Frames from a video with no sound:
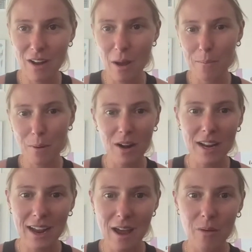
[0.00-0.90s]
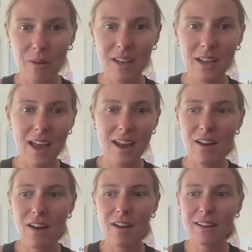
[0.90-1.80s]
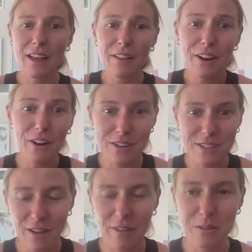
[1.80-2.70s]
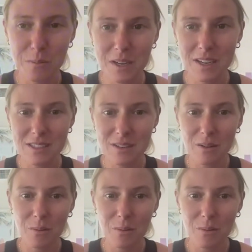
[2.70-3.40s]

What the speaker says: Not burning out and not killing ourselves because